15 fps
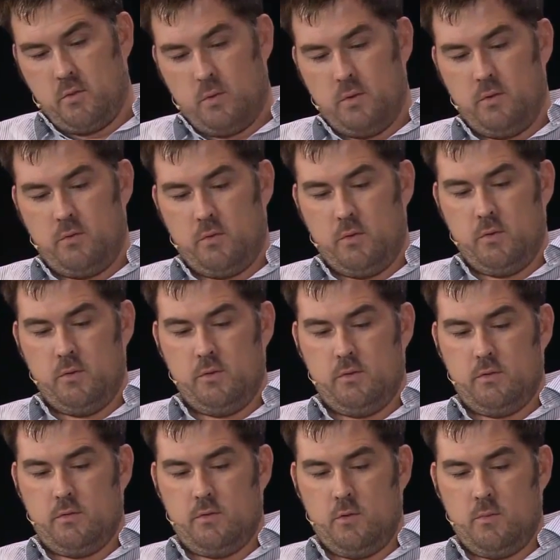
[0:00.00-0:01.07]

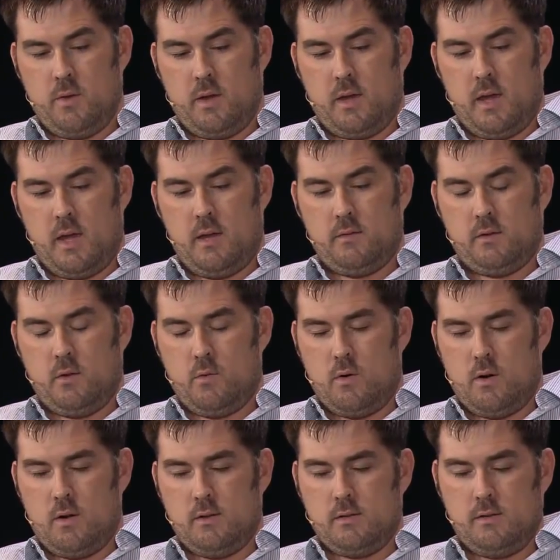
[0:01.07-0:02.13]
through-and-throughs through my calves and
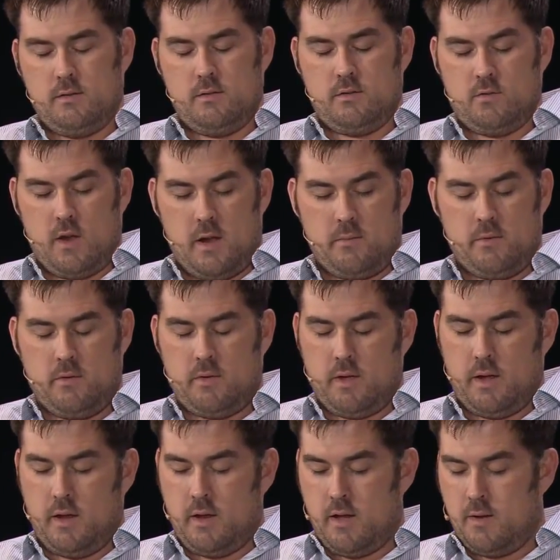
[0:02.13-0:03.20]
quads, a shrapnel
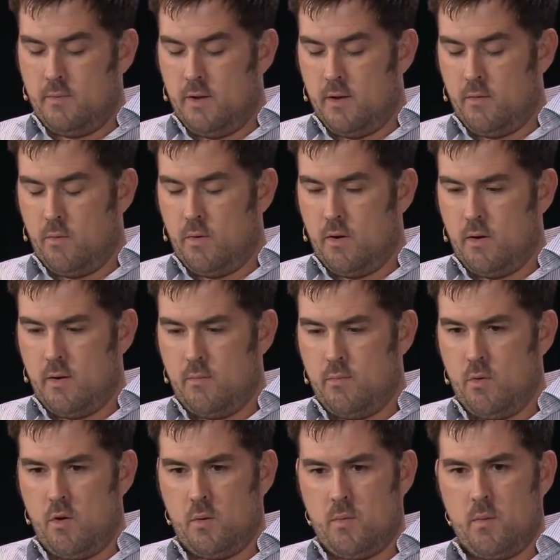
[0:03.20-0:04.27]
hanging out of me everywhere. I'd
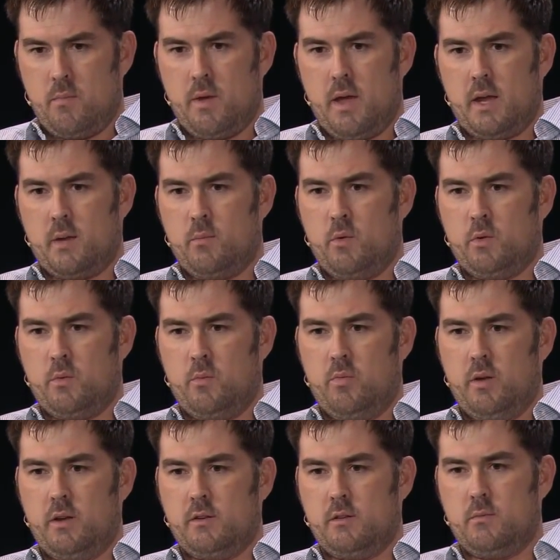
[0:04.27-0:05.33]
broken my back in multiple
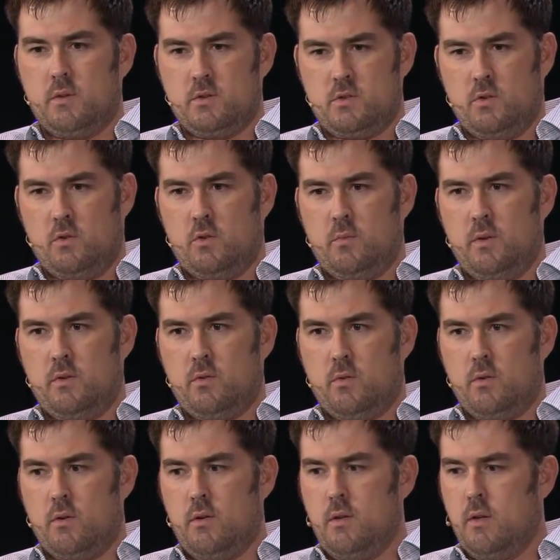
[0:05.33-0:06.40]
places. My shoulder had been
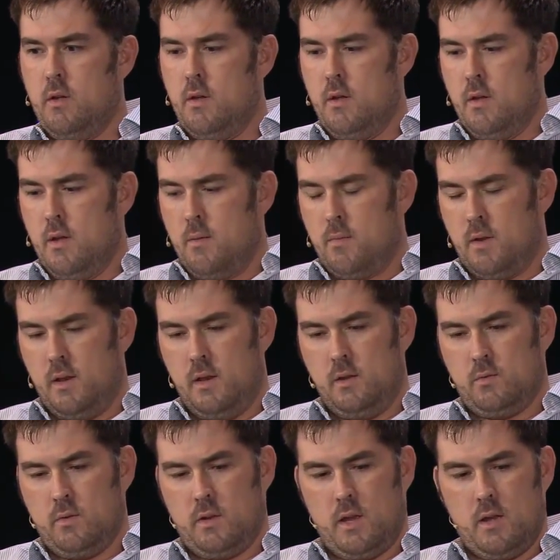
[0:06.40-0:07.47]
torn. My
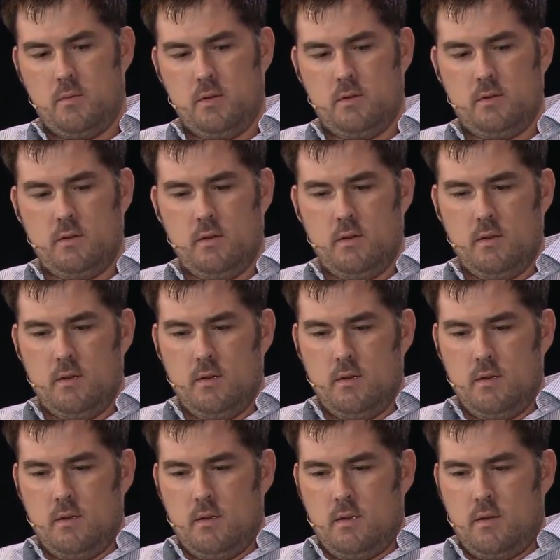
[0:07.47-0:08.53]
knees were damaged.
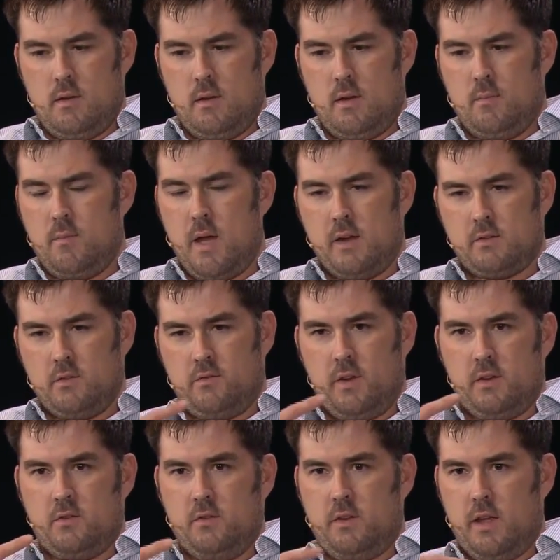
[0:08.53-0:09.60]
I had
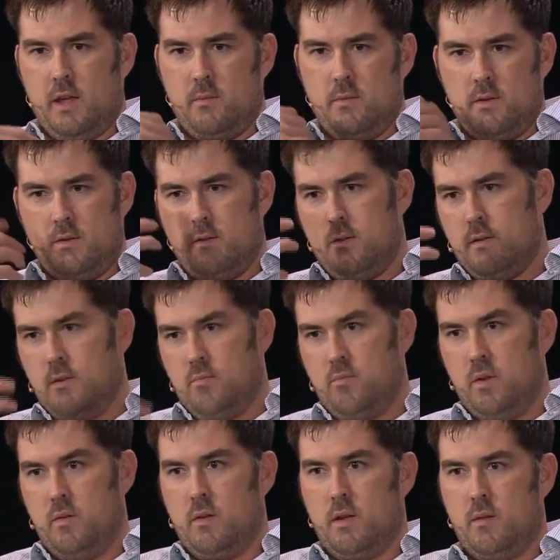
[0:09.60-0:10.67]
maxillofacial damage.
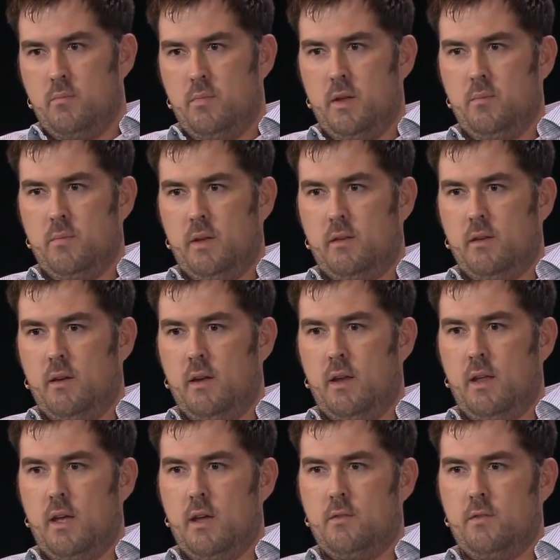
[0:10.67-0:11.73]
I'd bitten my tongue in
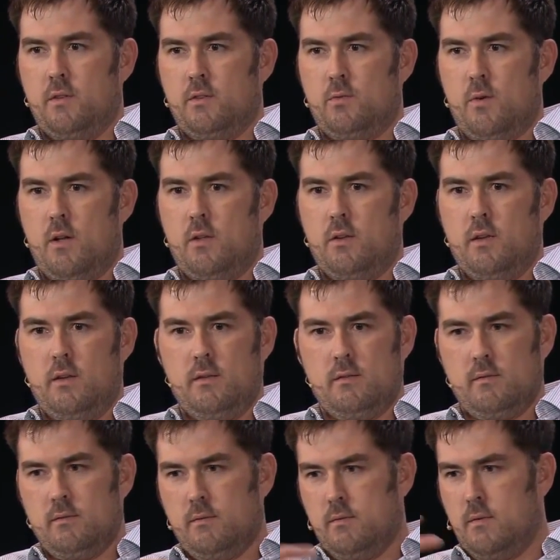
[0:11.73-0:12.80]
half and swallowed it,
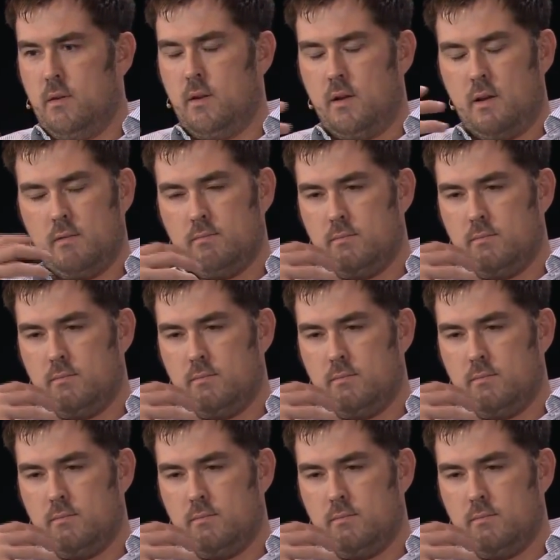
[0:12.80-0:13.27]
and